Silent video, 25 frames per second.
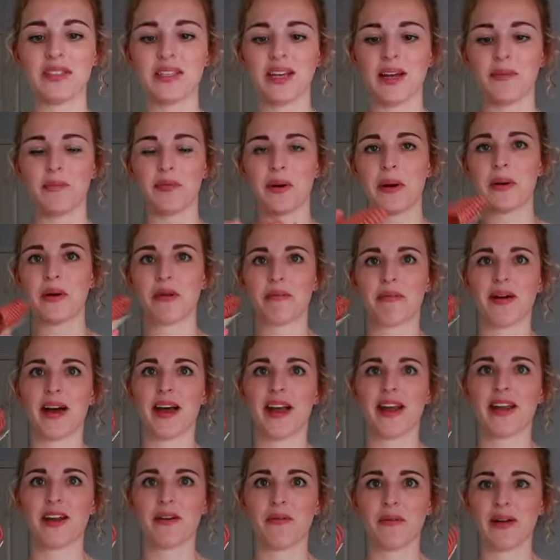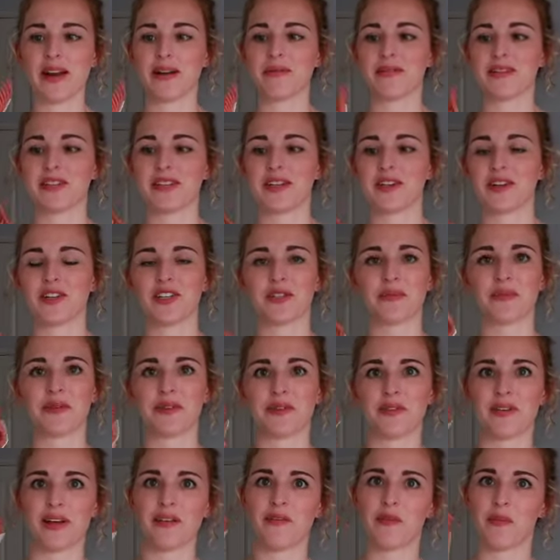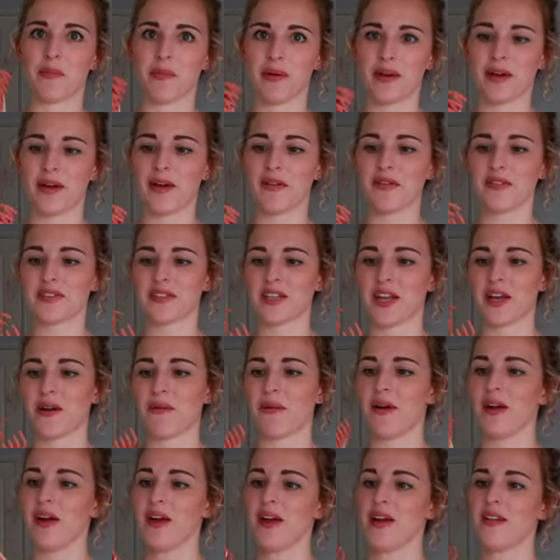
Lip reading: I broke mine when I was in hospital giving birth, so